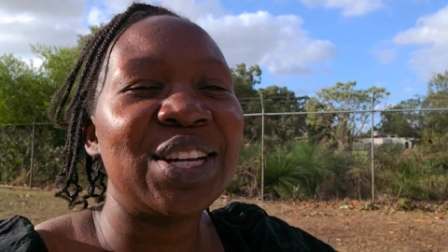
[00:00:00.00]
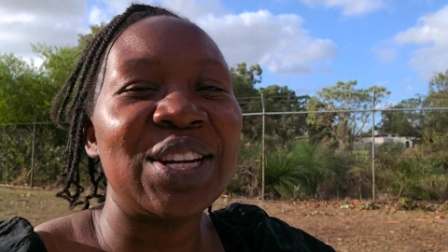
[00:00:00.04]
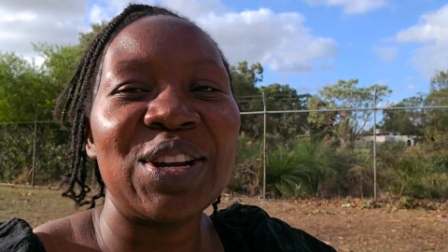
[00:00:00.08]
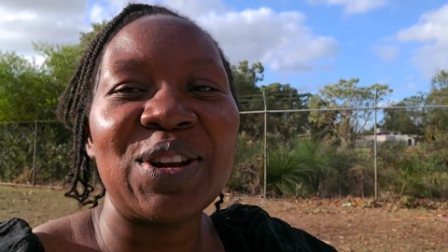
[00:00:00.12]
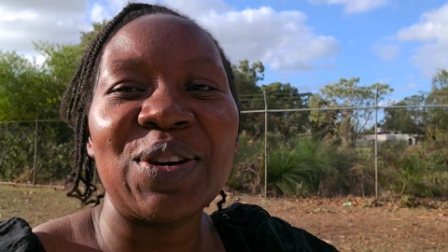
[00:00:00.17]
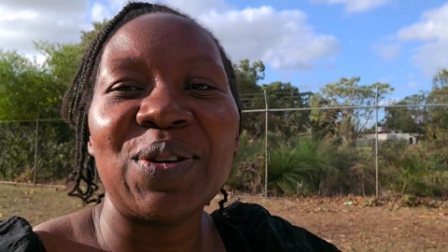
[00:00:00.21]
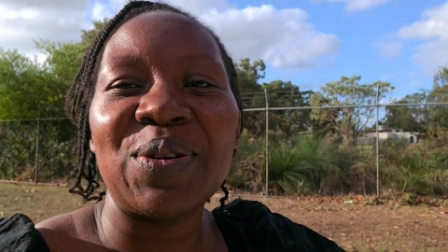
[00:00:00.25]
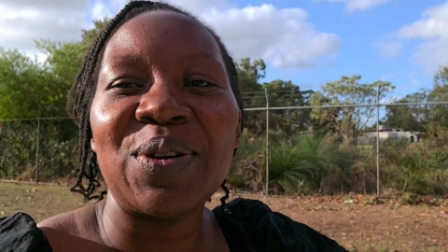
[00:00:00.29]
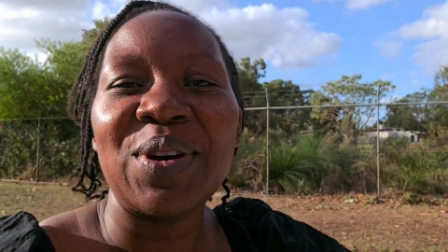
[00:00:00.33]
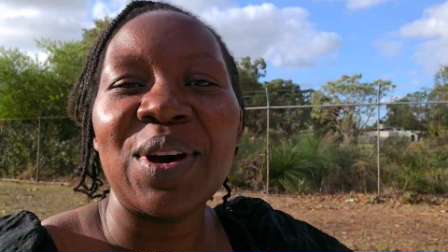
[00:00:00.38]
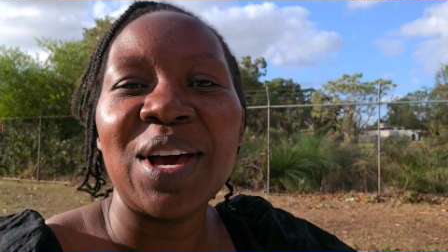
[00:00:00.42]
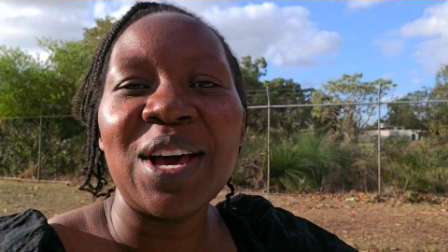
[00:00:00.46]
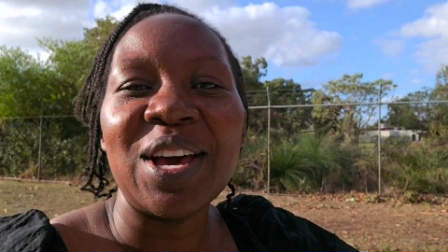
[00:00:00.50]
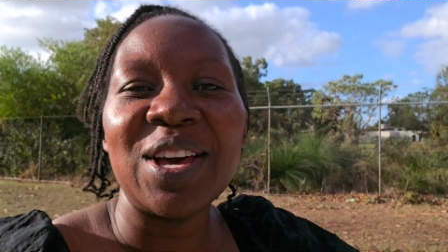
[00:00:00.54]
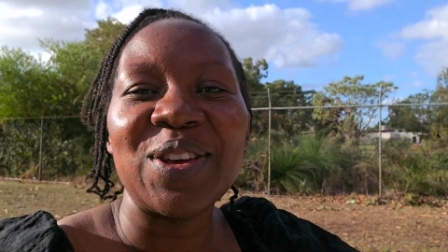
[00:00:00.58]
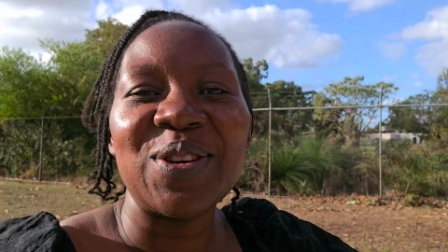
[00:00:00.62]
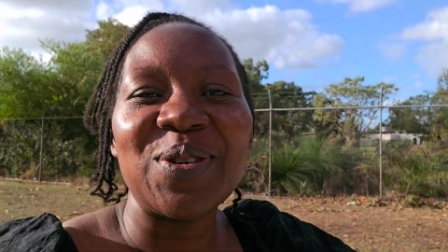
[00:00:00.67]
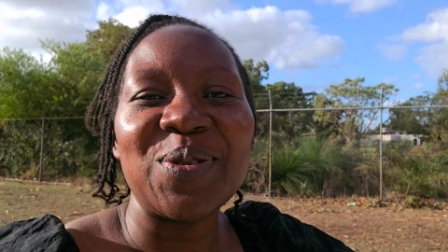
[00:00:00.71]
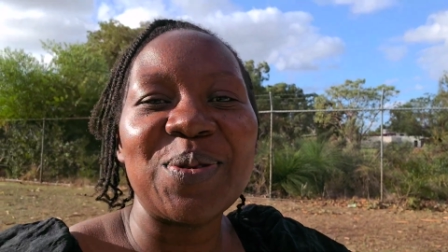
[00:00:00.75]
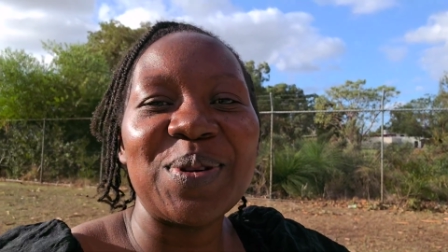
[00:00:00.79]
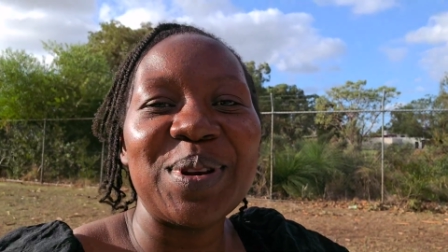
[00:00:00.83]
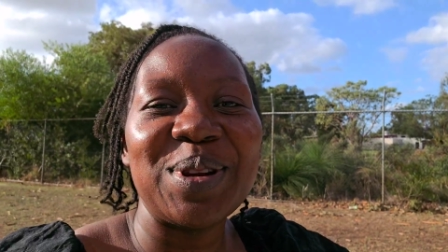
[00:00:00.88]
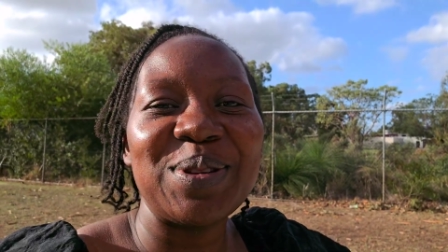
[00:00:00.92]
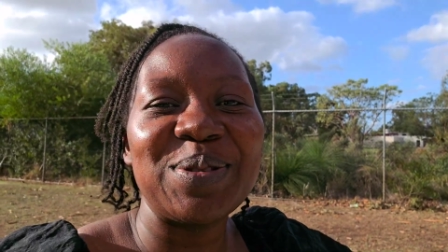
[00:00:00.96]
no,
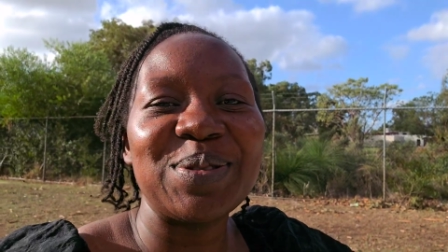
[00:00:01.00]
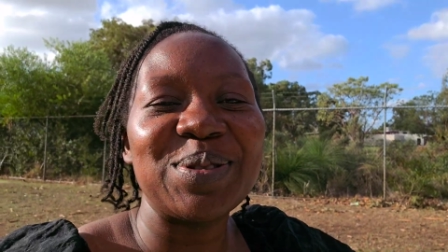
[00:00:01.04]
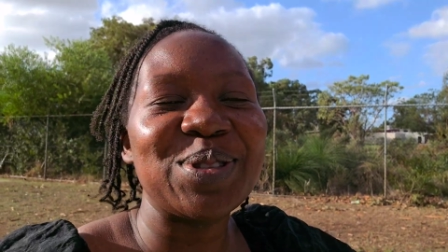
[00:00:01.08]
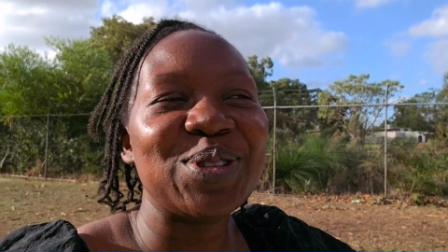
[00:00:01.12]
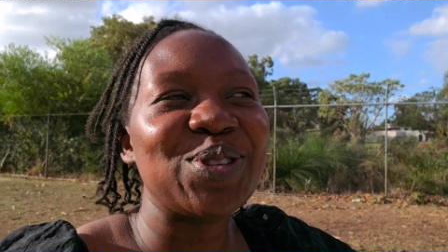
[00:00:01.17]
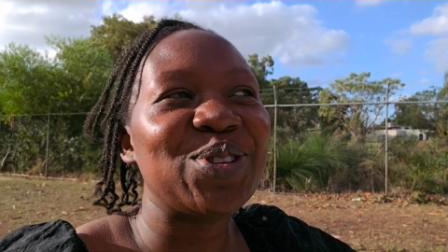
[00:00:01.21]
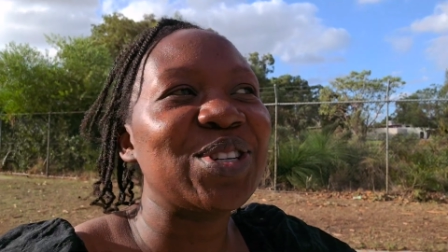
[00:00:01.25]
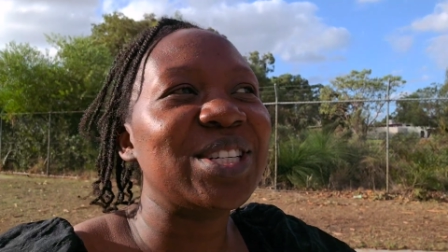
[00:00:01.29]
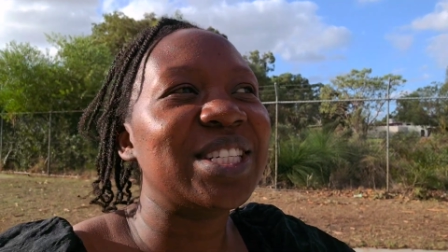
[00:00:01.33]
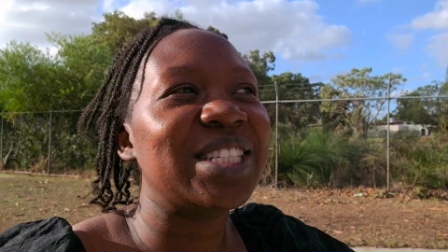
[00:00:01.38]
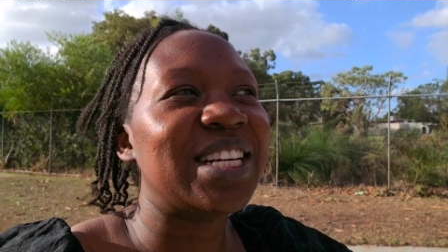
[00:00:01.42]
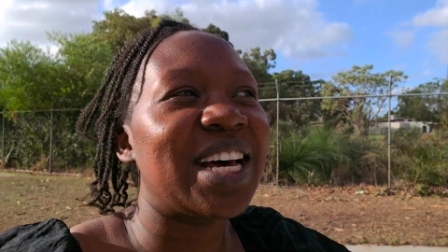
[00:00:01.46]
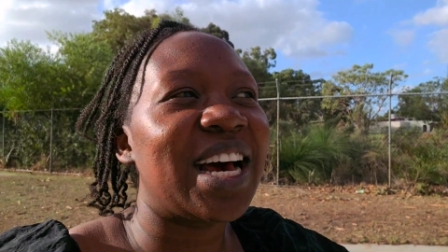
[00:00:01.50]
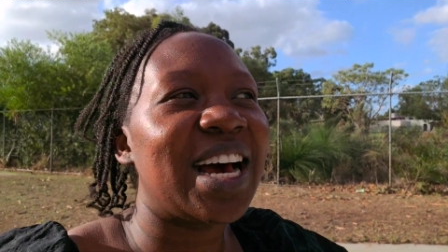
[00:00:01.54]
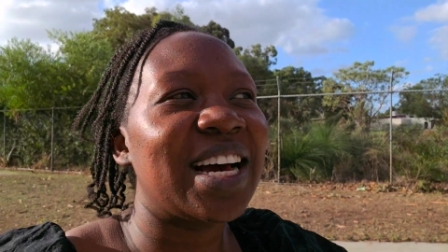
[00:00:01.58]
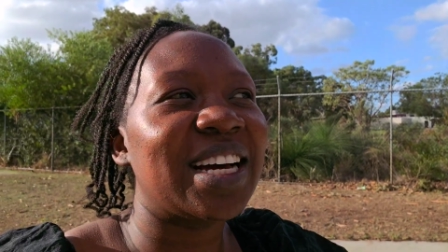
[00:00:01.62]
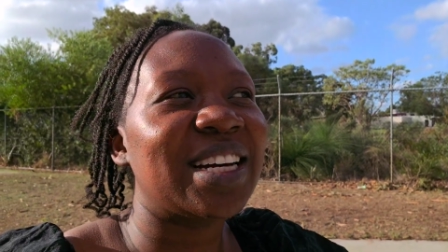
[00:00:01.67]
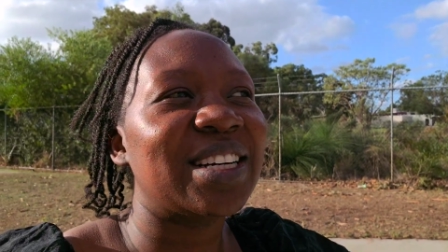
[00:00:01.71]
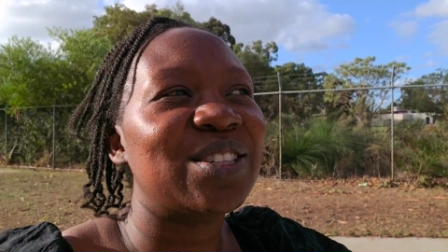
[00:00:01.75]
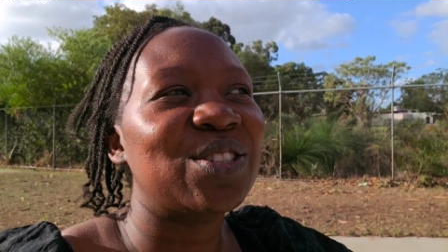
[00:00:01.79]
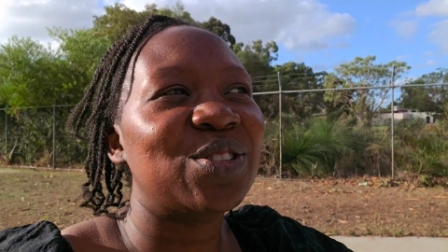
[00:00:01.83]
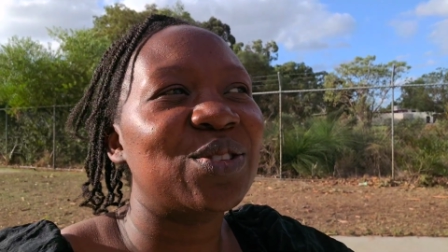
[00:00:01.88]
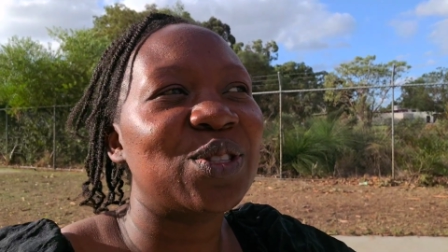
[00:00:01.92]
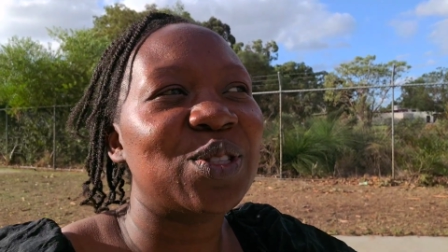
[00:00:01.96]
you will use your
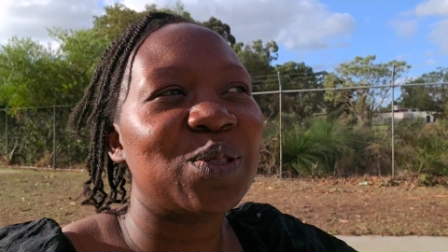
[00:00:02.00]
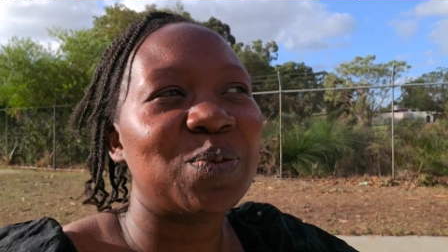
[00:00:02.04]
tongue to